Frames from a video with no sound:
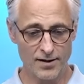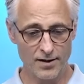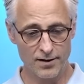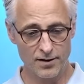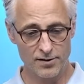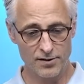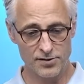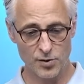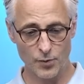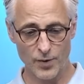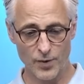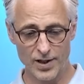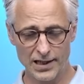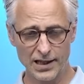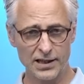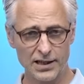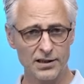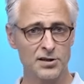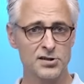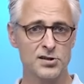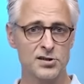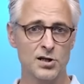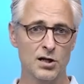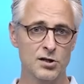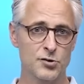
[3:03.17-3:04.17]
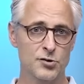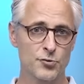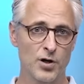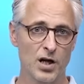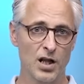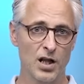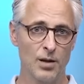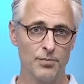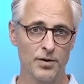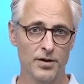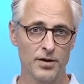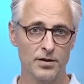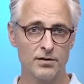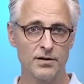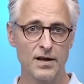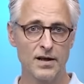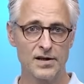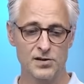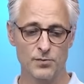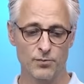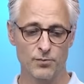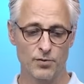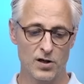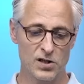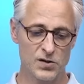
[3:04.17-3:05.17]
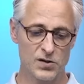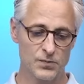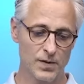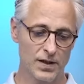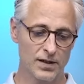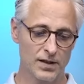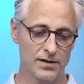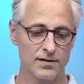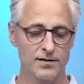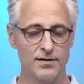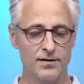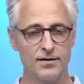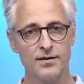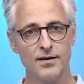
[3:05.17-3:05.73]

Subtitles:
So I click the Start Trial button as a prospect.